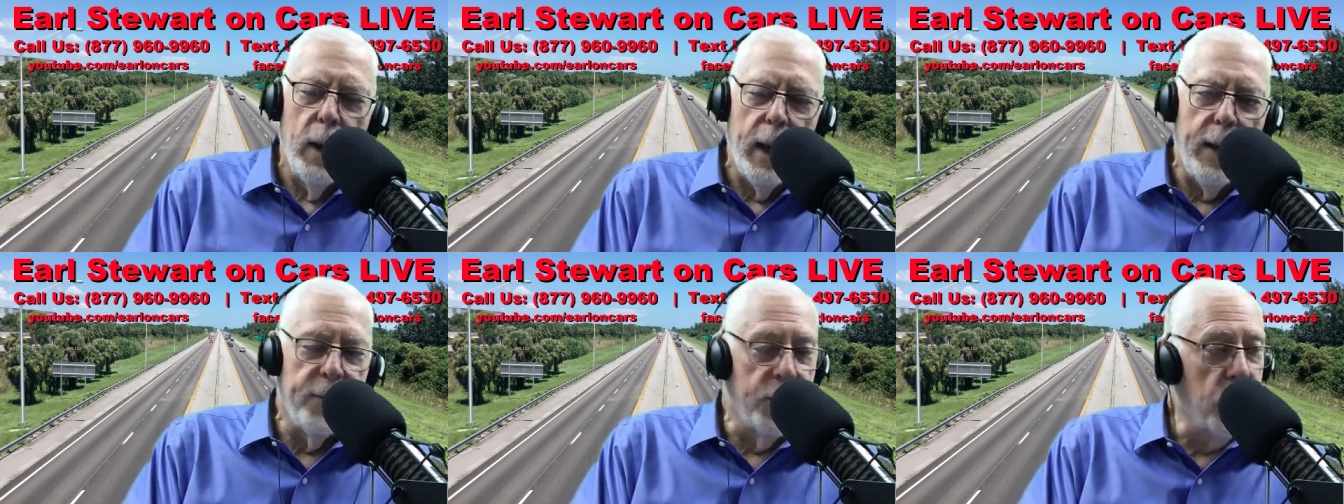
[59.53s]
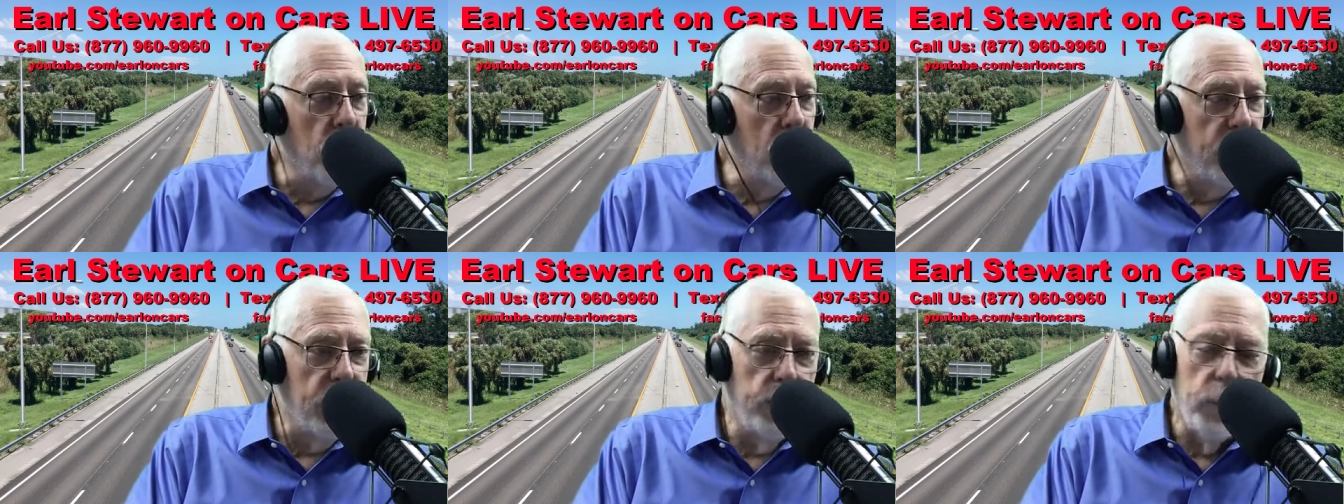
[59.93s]
haven't heard of
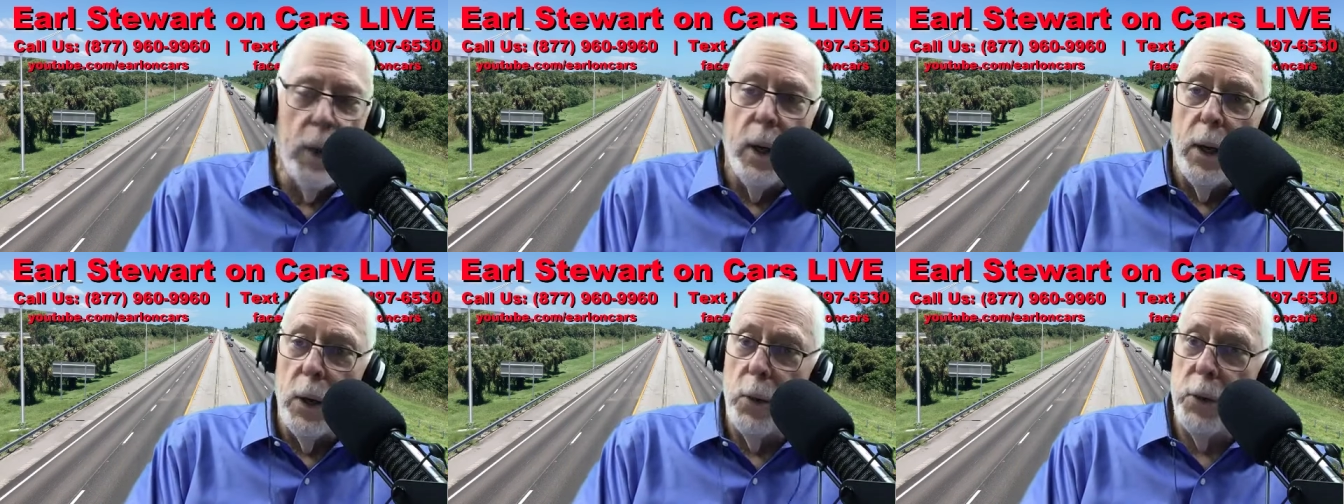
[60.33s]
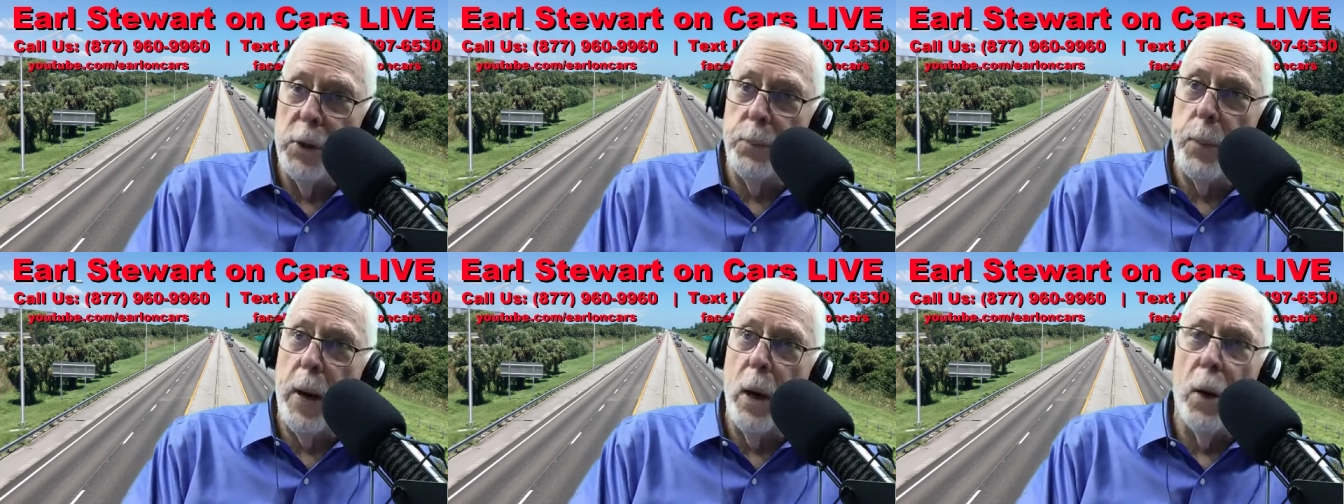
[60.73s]
them, you just
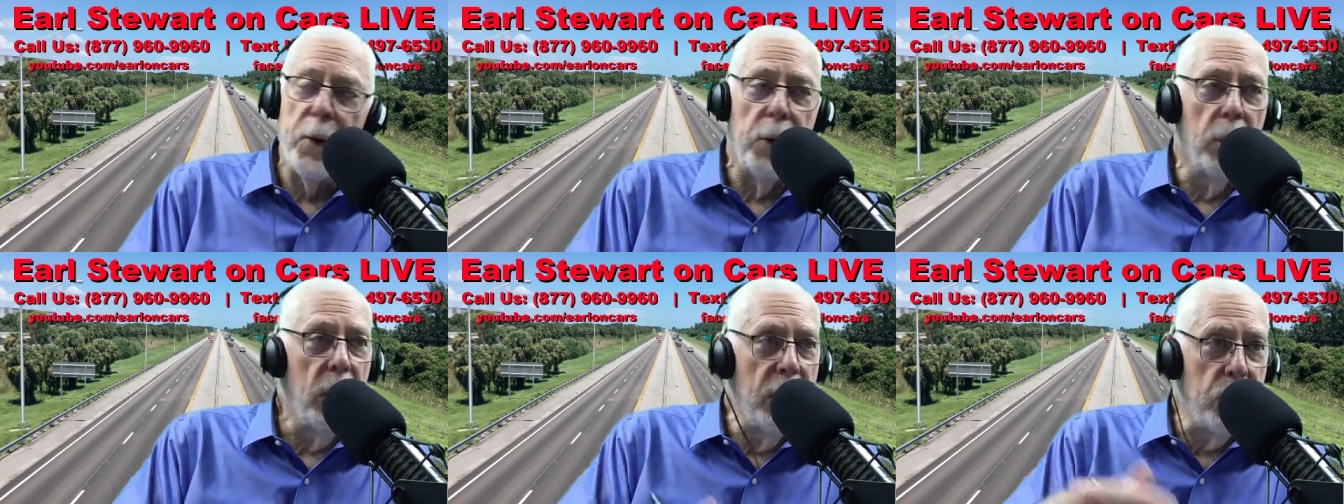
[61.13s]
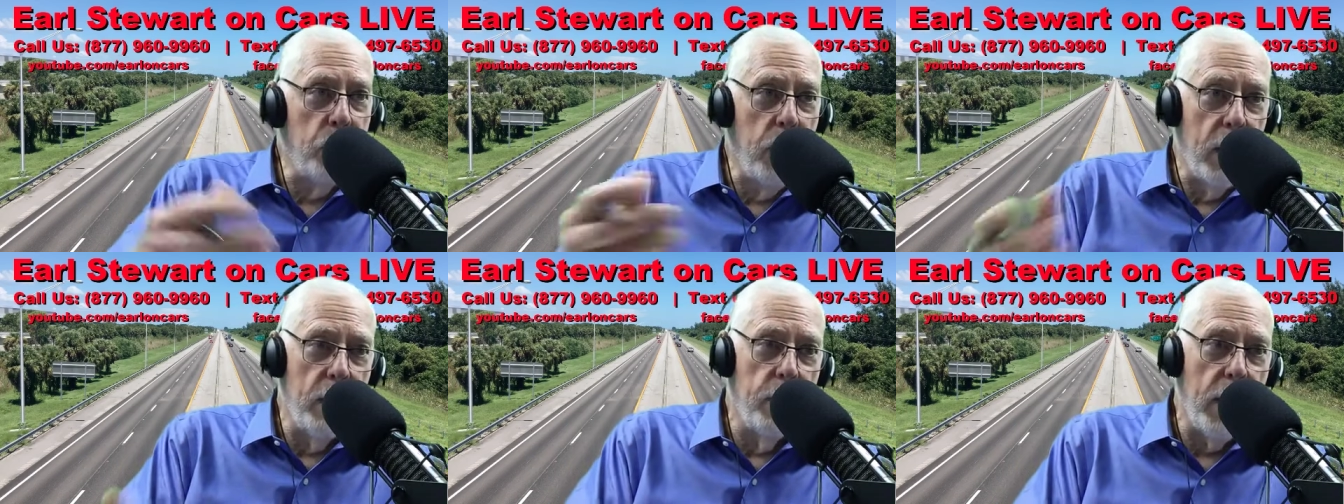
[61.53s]
pay all your lease
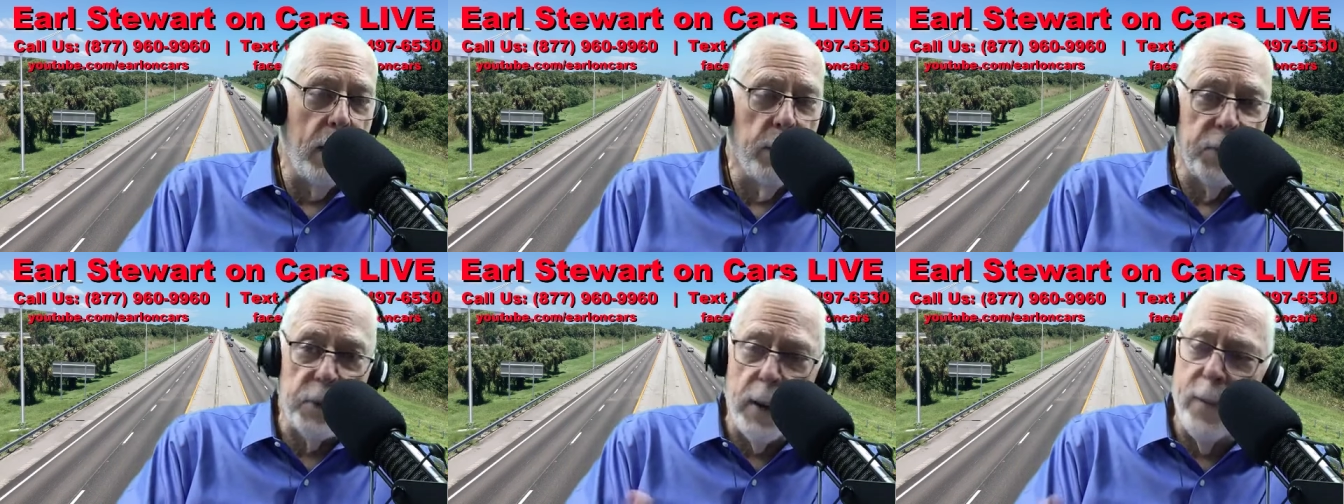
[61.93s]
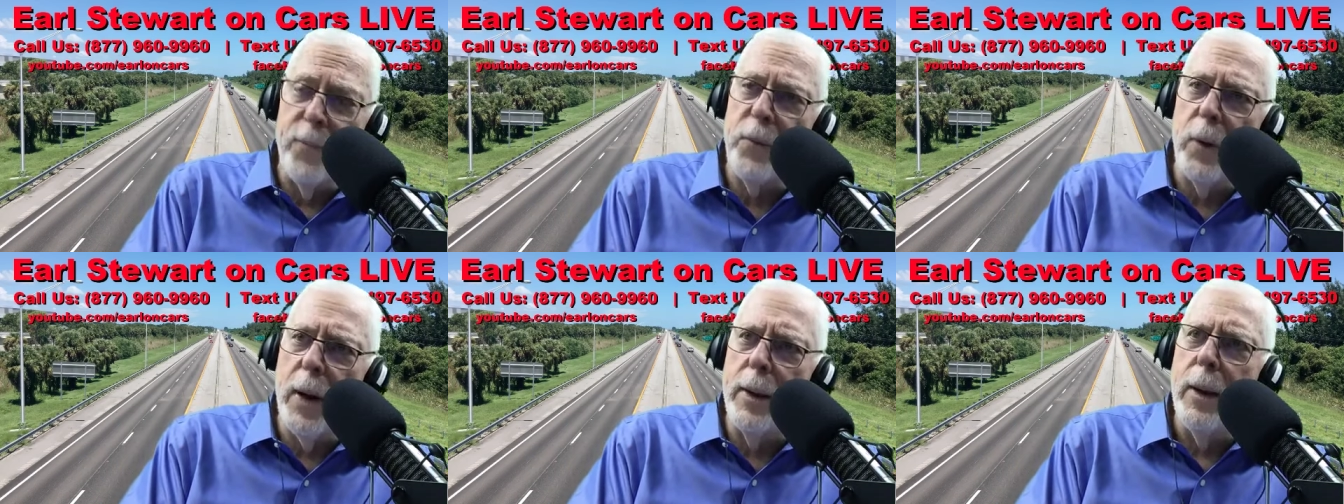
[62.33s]
payments up
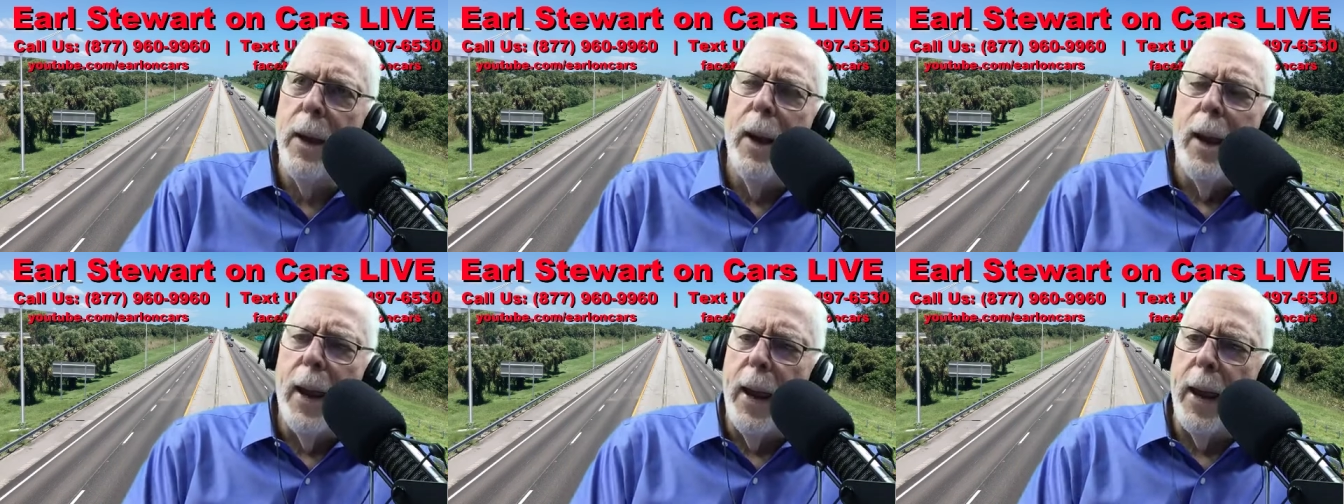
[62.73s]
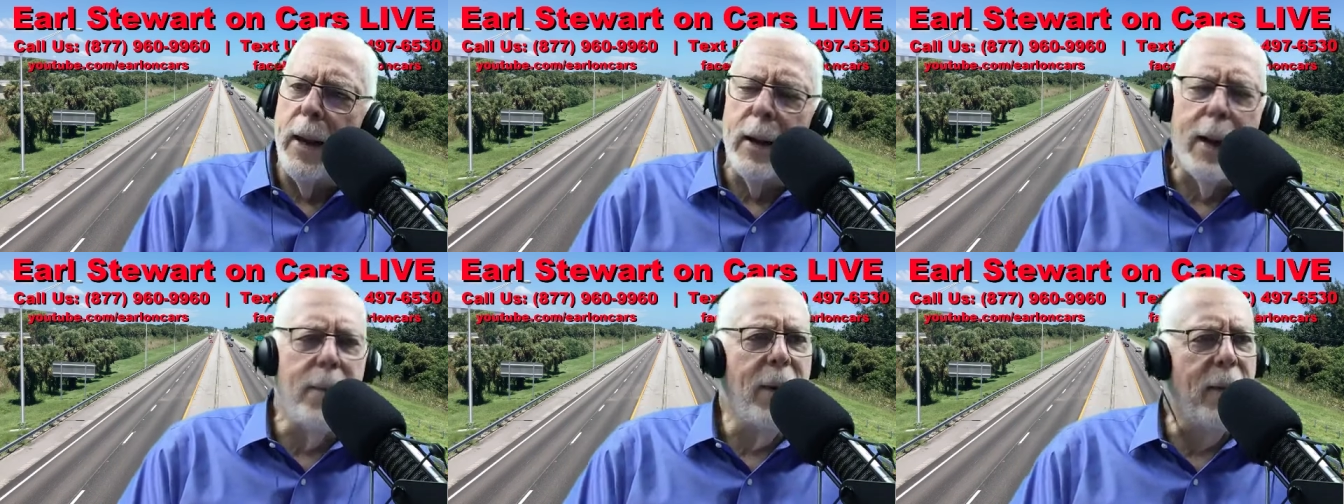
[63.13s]
front. And
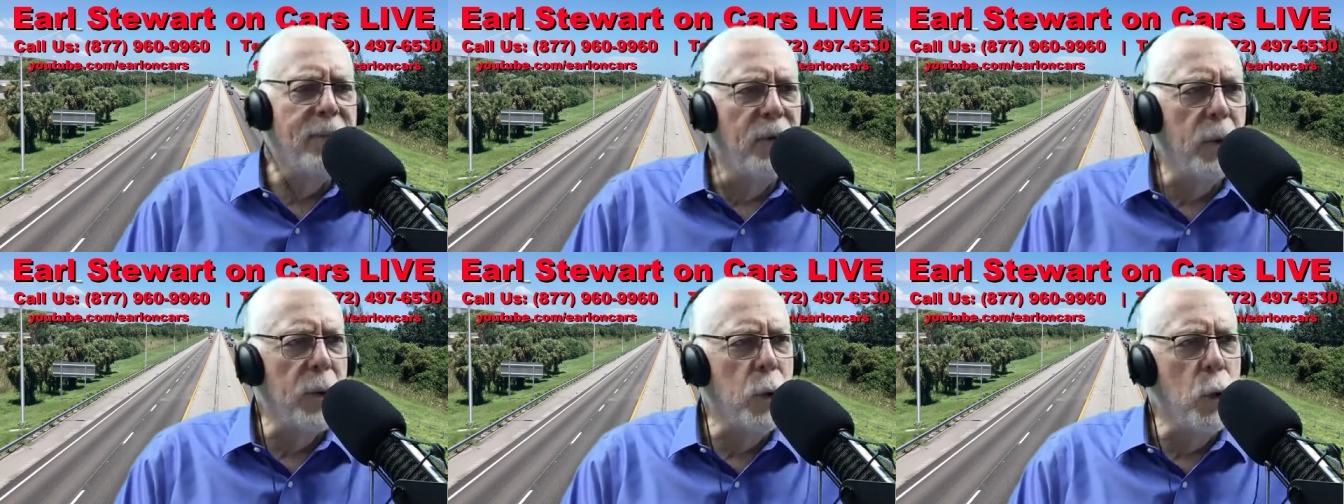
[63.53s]
I'm very